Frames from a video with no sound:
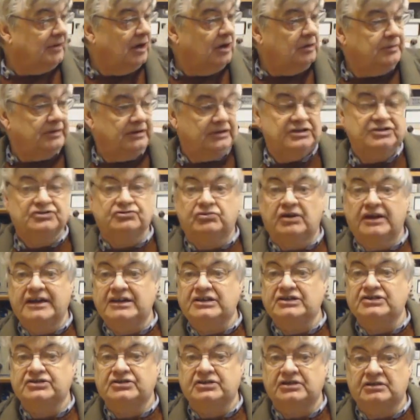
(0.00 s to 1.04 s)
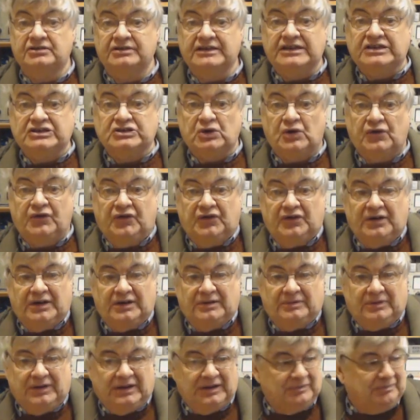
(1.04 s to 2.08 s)
I'm hoping this rain's going to ease
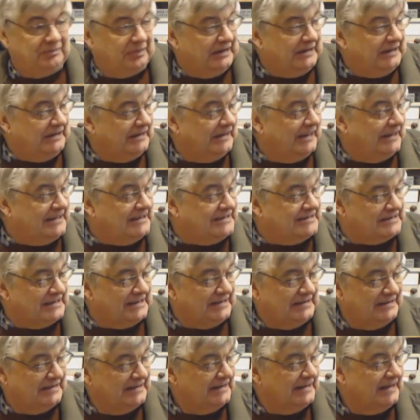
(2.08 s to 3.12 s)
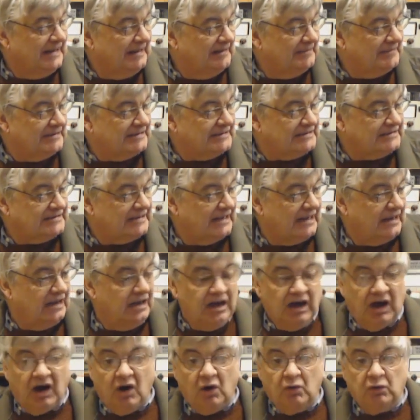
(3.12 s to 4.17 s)
off a bit later. But,
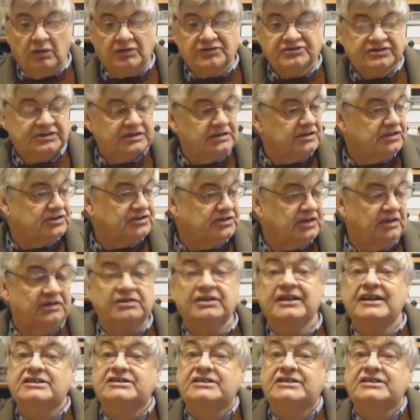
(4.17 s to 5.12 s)
oh, what was I going to show you?